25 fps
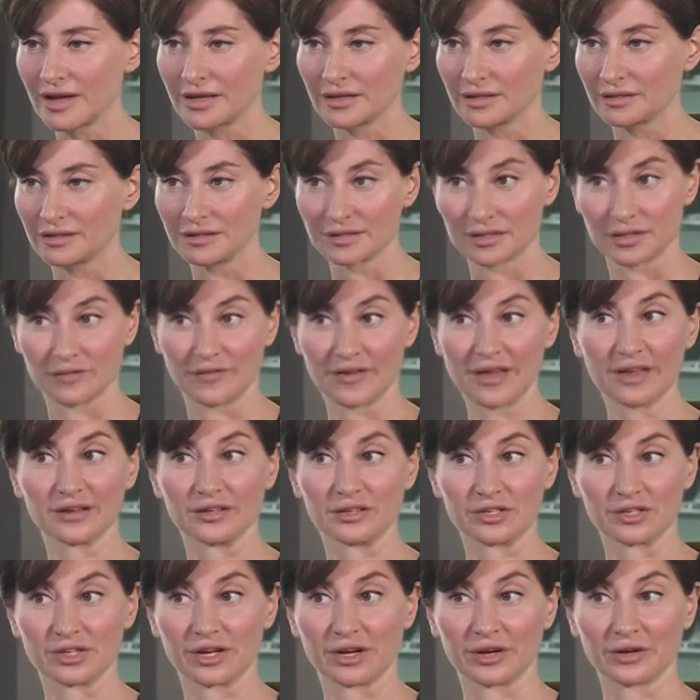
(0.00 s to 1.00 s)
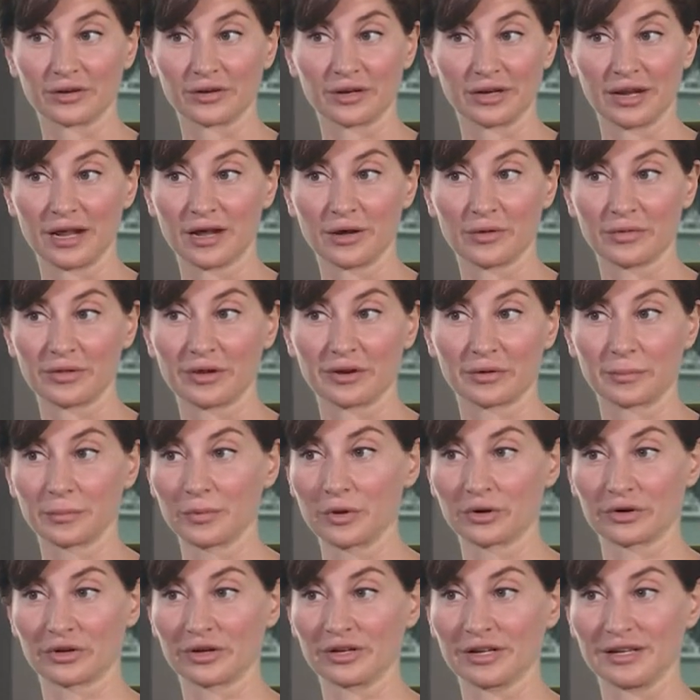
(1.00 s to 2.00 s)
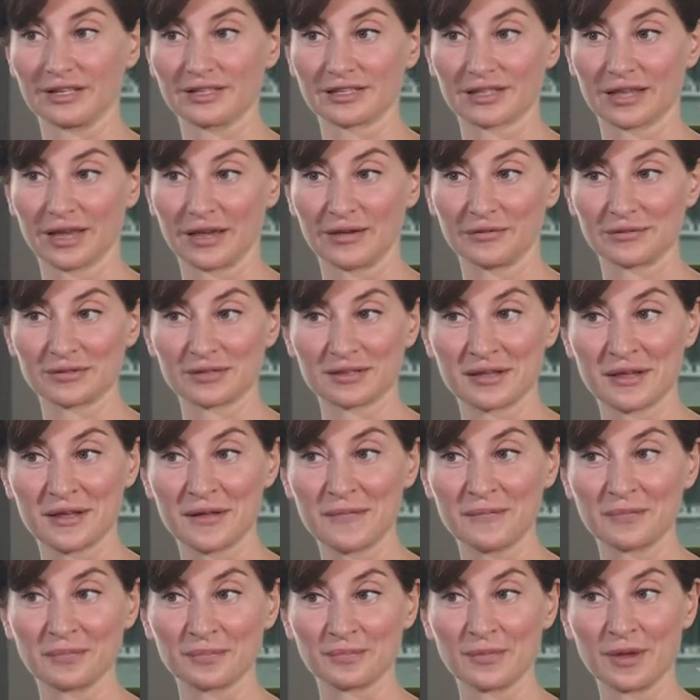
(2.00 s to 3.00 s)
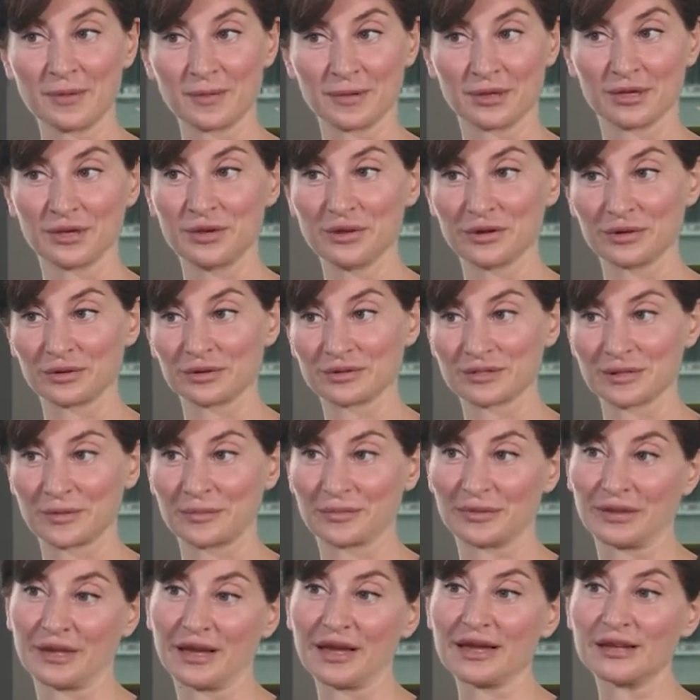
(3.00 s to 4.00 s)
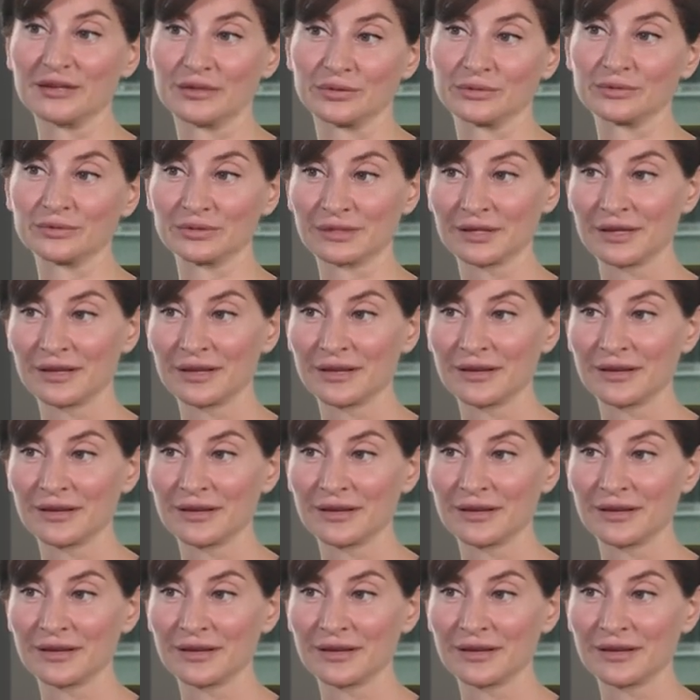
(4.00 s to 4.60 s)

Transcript: at a disadvantage here and how they're modern-day slaves. Maybe you know something I don't.